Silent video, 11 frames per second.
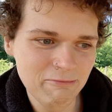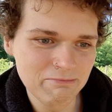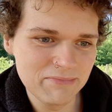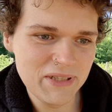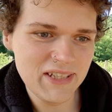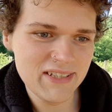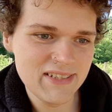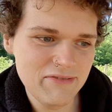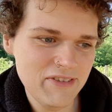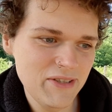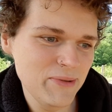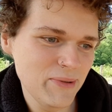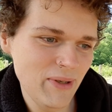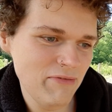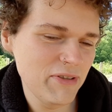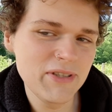Because if
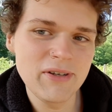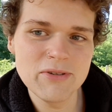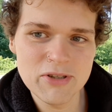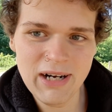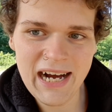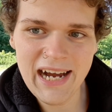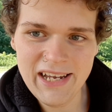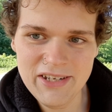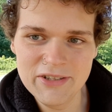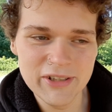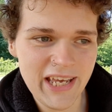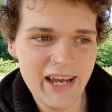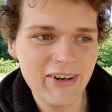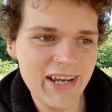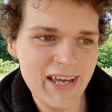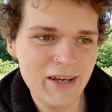you don't try your
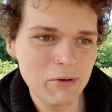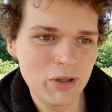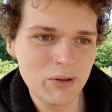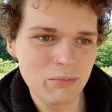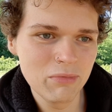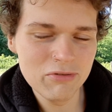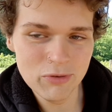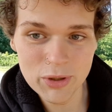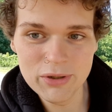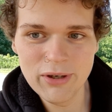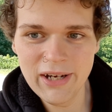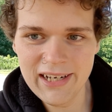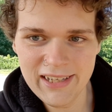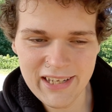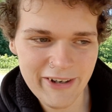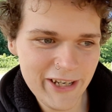carry ammo before you go ahead and
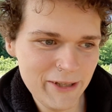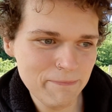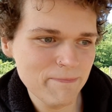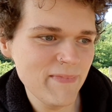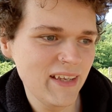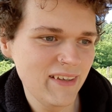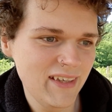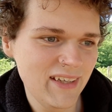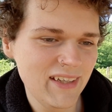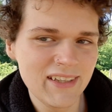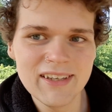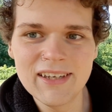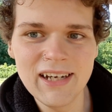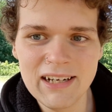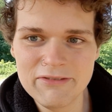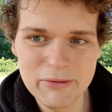carry it,
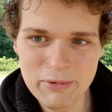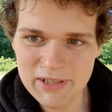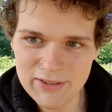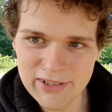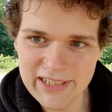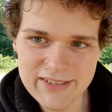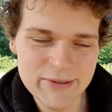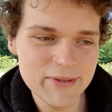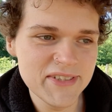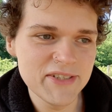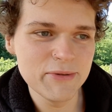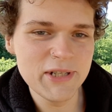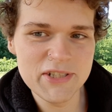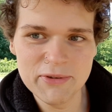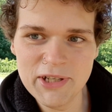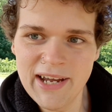God forbid you get into a situation
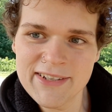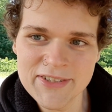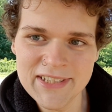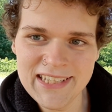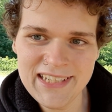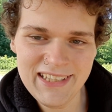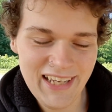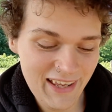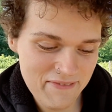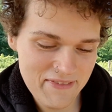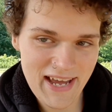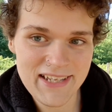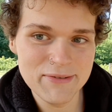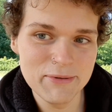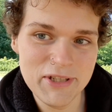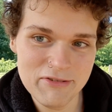where you actually need it, and that's
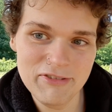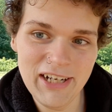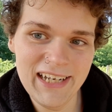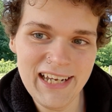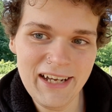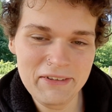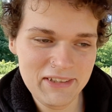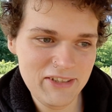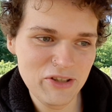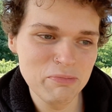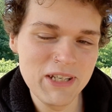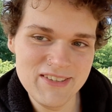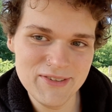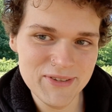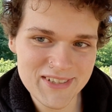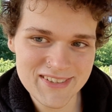when you find out that your
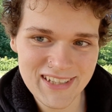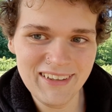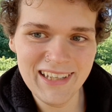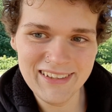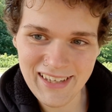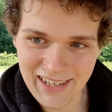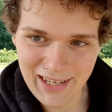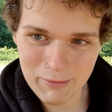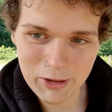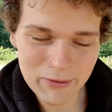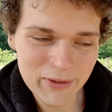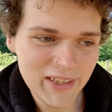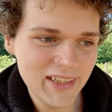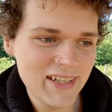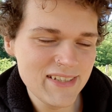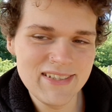pistol does not like that ammo.
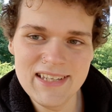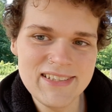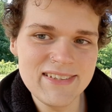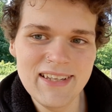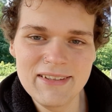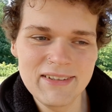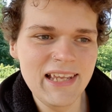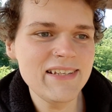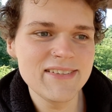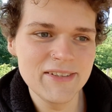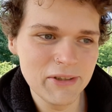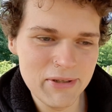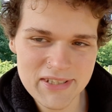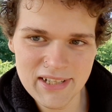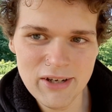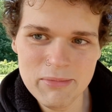So that's the only
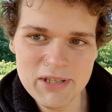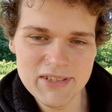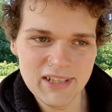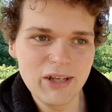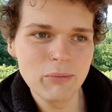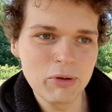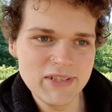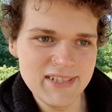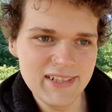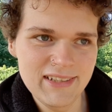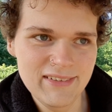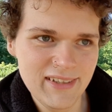reason I would be using hollow points in it.